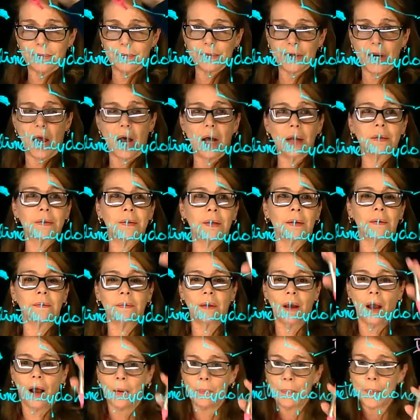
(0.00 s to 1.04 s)
on the
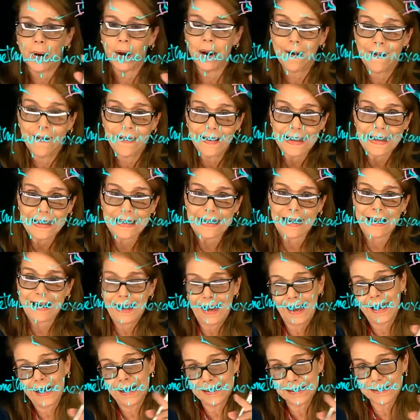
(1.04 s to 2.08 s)
top
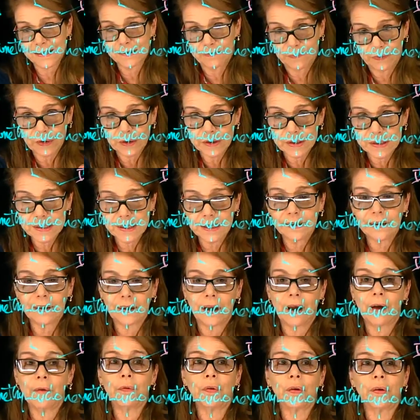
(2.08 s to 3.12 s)
has inverted the
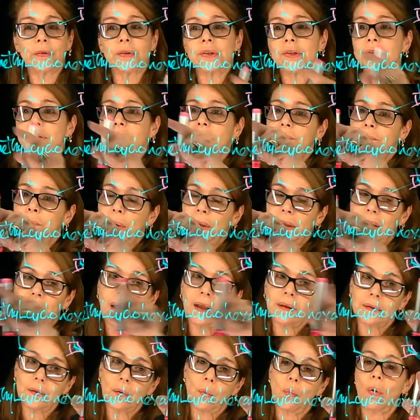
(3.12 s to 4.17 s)
configuration, but not
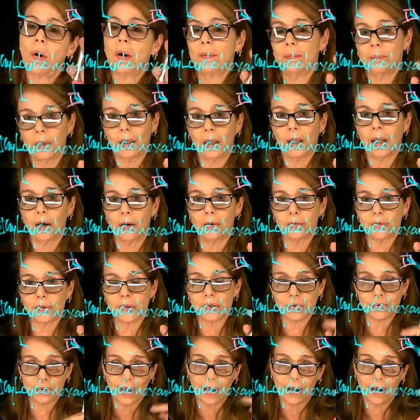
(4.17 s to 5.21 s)
the one below. So
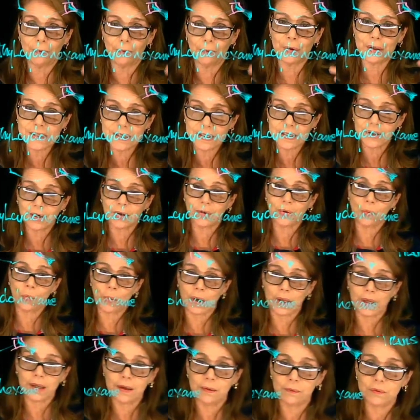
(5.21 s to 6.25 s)
that was another way
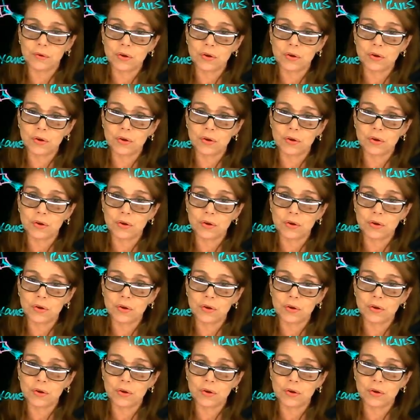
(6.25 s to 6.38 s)
in which